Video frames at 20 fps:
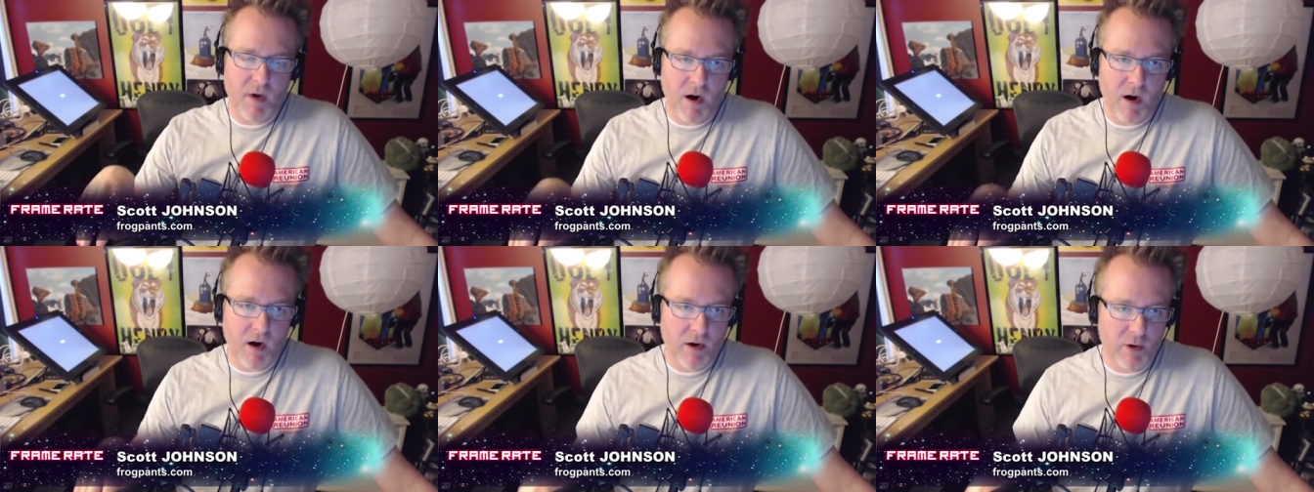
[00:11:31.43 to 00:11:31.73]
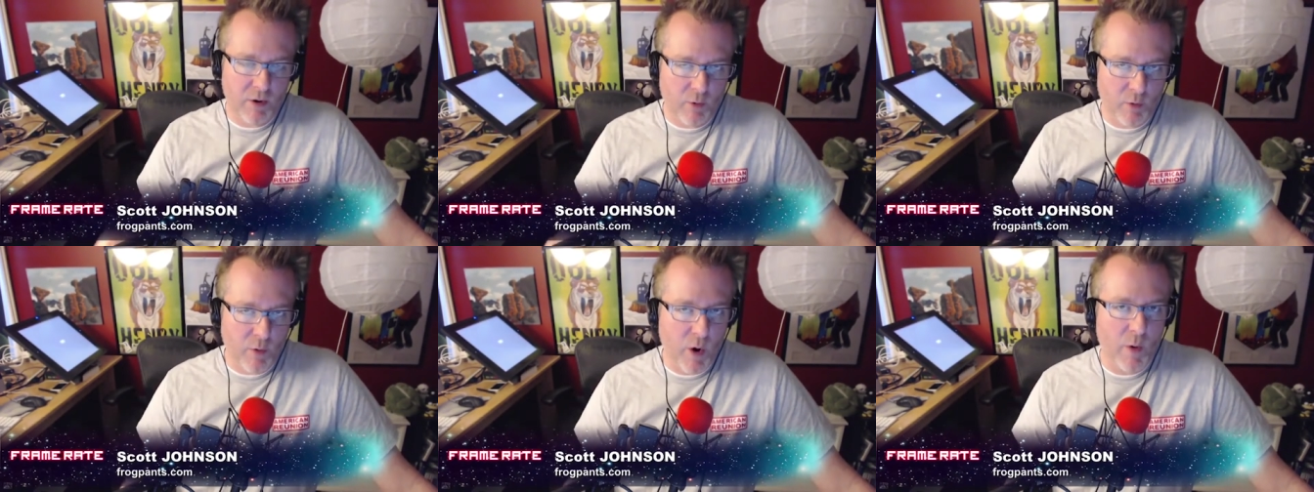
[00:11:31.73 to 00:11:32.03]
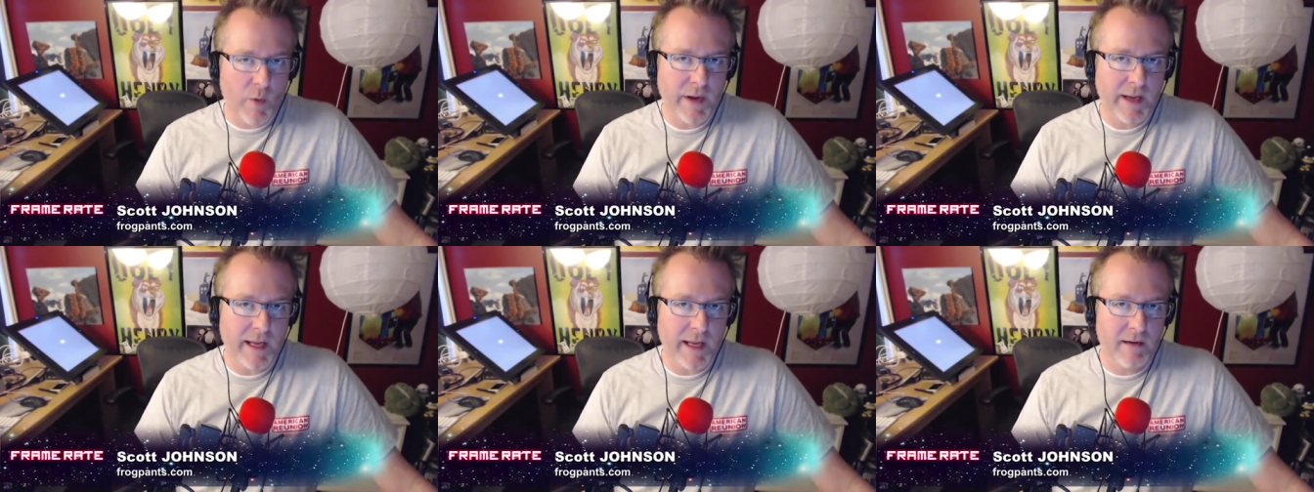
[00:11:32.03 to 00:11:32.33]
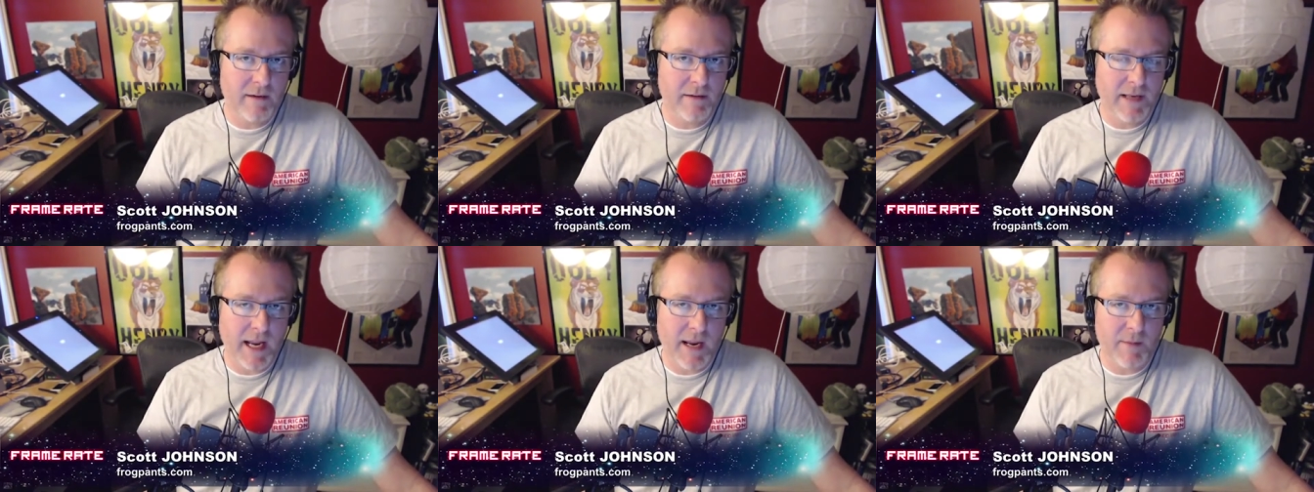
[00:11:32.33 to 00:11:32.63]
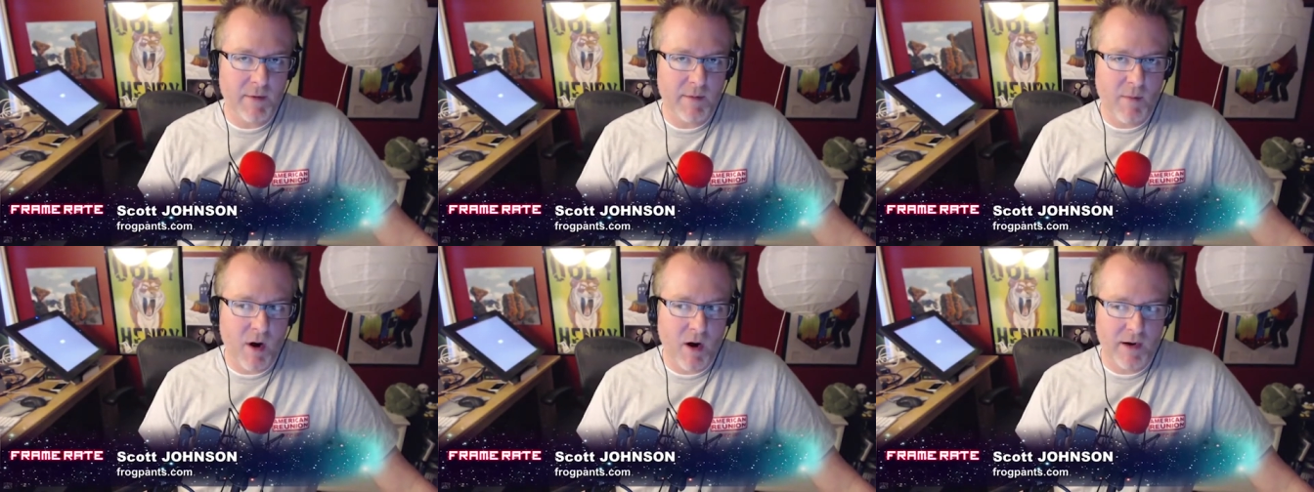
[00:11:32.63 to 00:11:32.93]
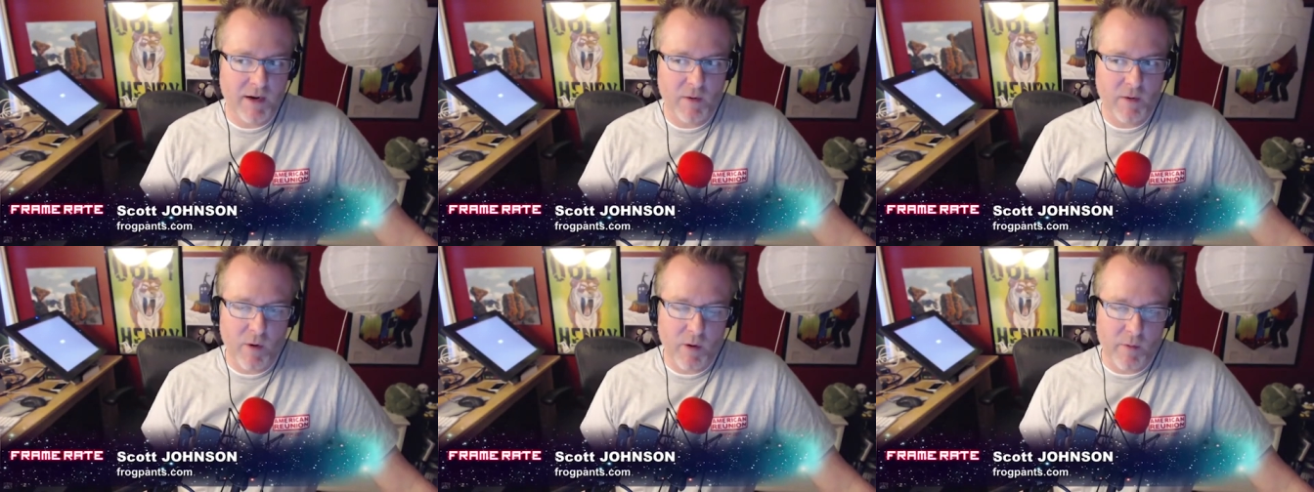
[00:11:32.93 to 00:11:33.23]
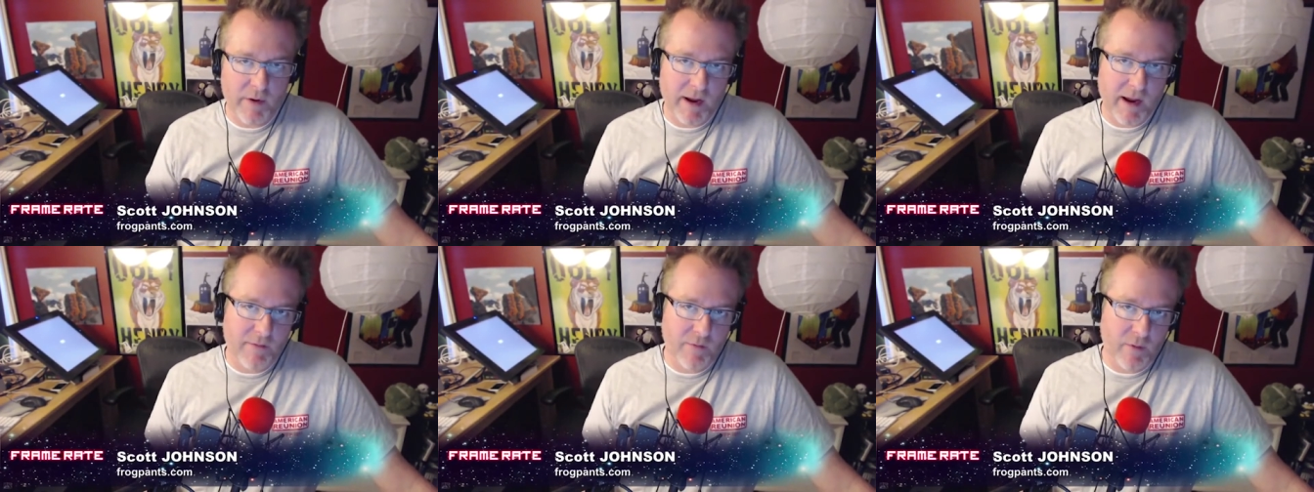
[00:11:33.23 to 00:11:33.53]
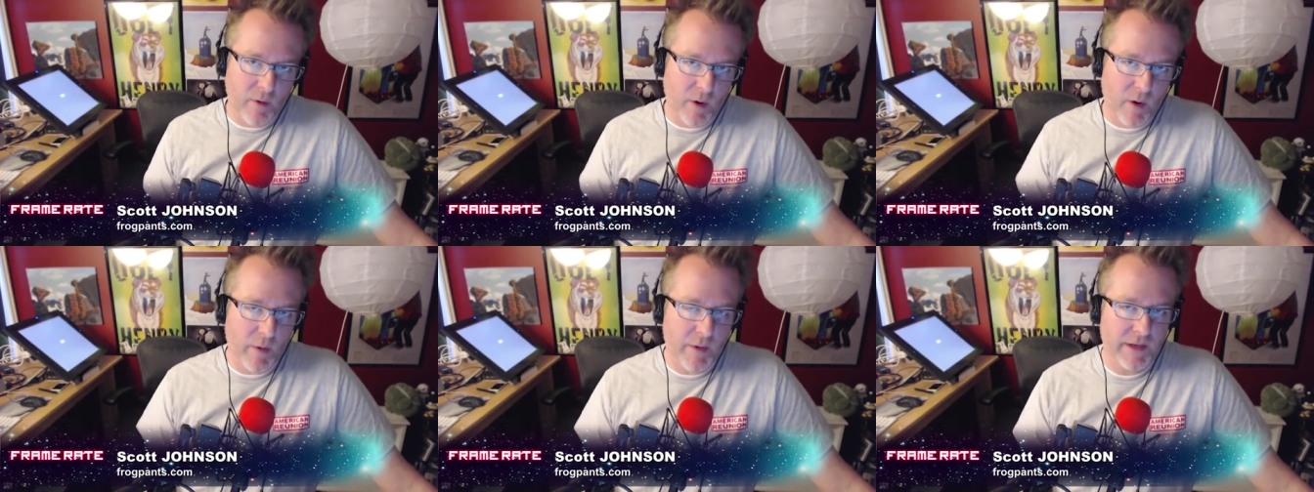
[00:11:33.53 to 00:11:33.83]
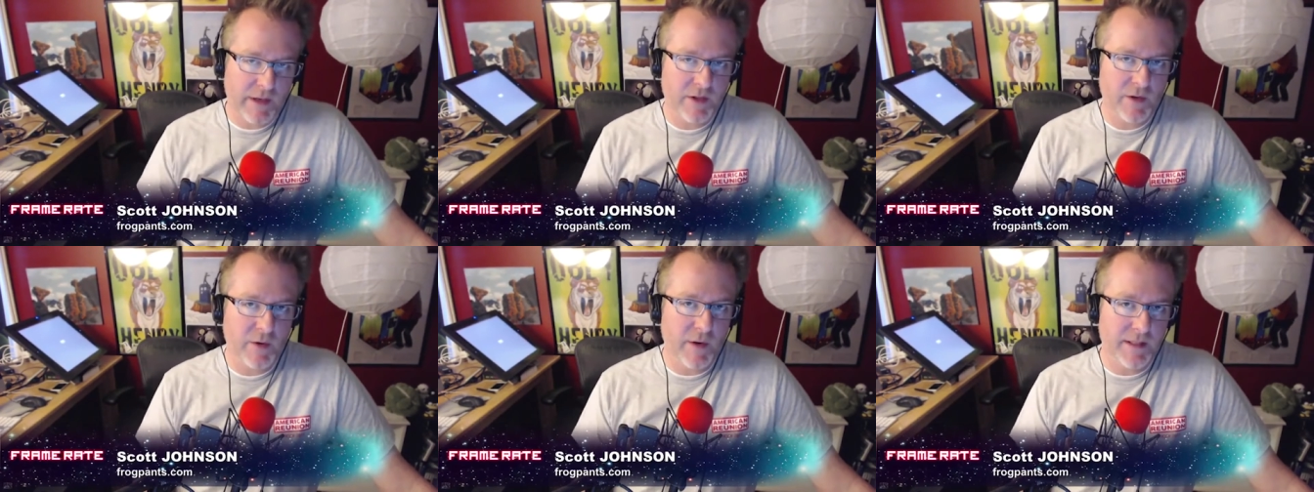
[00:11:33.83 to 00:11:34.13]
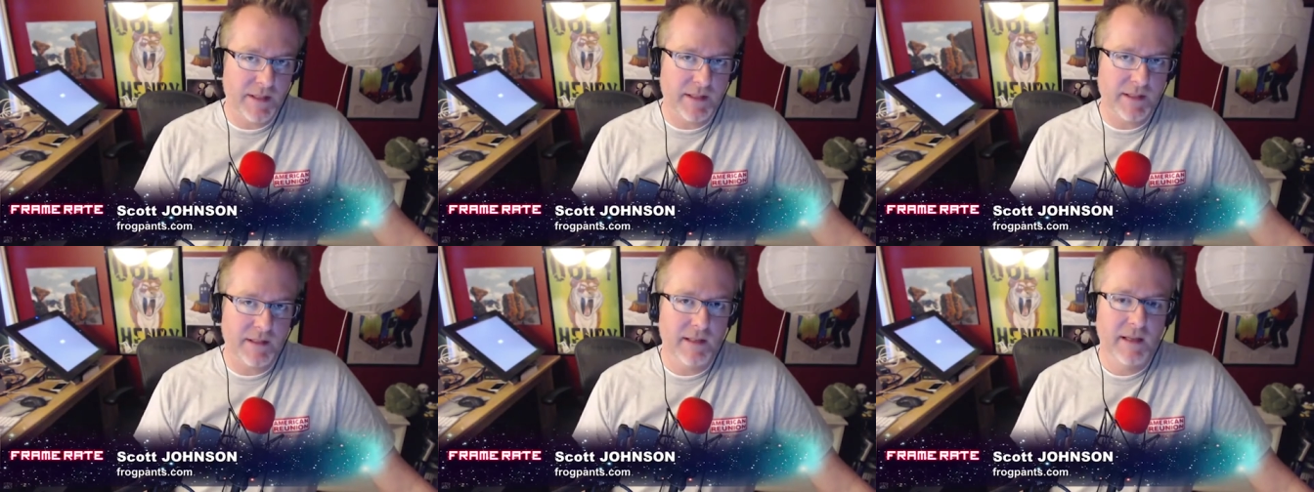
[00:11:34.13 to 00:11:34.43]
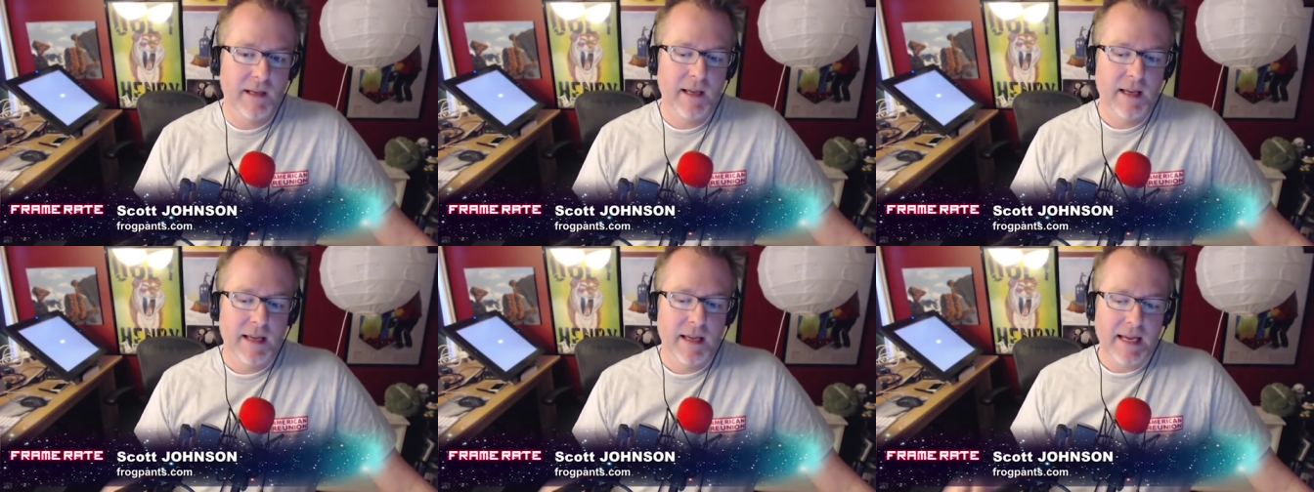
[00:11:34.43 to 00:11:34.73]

our growing entertainment market where we have growing choices.